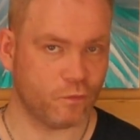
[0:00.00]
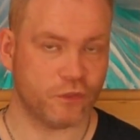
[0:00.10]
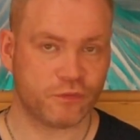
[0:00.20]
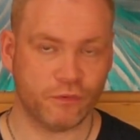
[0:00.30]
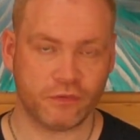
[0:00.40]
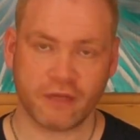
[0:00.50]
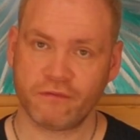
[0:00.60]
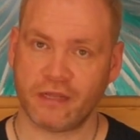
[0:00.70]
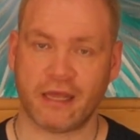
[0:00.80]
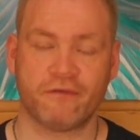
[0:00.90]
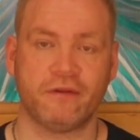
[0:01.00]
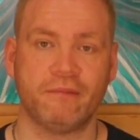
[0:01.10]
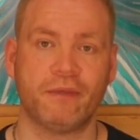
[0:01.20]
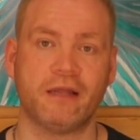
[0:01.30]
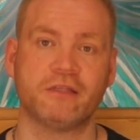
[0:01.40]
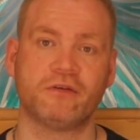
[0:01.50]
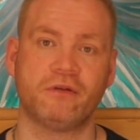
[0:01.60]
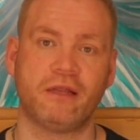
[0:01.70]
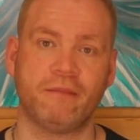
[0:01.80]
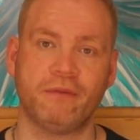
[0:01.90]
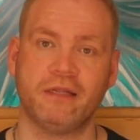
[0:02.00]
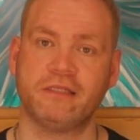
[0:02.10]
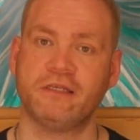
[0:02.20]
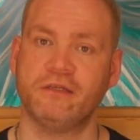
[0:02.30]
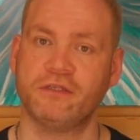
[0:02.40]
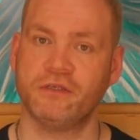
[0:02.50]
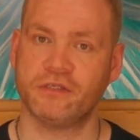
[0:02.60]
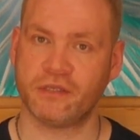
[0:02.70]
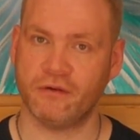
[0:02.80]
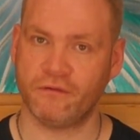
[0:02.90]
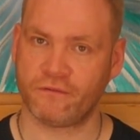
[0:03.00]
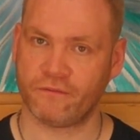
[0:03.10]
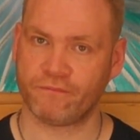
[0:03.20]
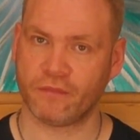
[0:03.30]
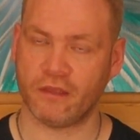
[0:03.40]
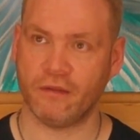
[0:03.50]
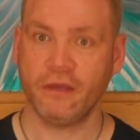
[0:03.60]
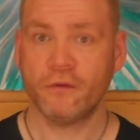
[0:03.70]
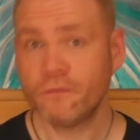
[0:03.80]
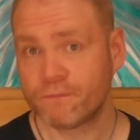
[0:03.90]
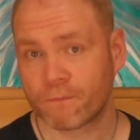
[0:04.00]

which will definitely have an impact on our ability to self-heal,